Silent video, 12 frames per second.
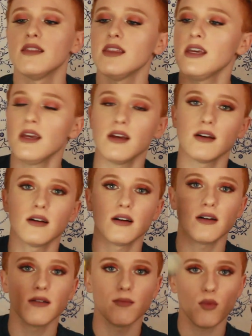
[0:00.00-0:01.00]
the
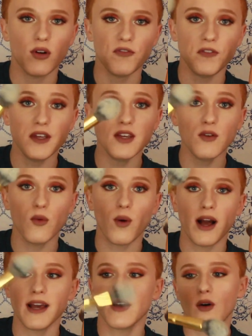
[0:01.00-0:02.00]
Morphe
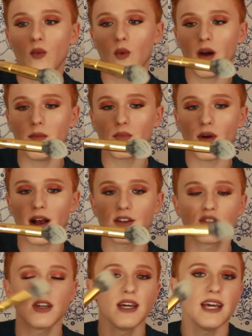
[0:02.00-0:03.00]
E1
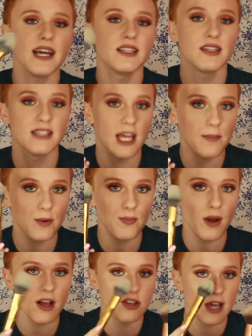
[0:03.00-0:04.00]
brush. It's a tapered
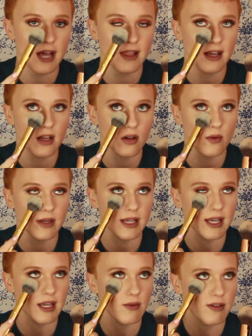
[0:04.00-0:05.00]
brush. I like
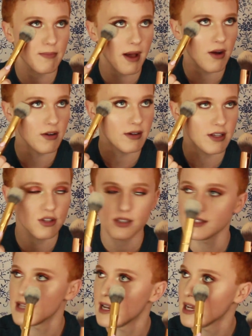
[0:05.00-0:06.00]
going in with powder and
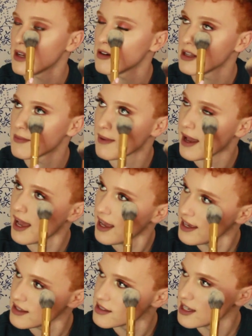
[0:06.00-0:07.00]
just setting underneath my
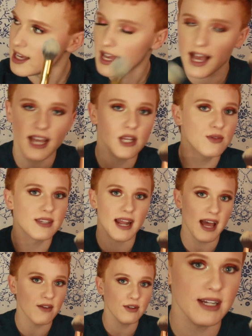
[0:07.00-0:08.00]
eyes. I use
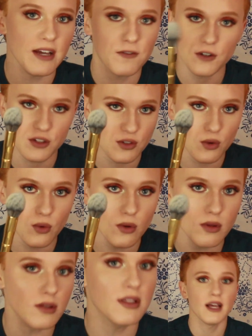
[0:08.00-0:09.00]
it every day for
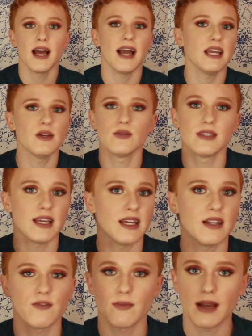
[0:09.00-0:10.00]
school. I use it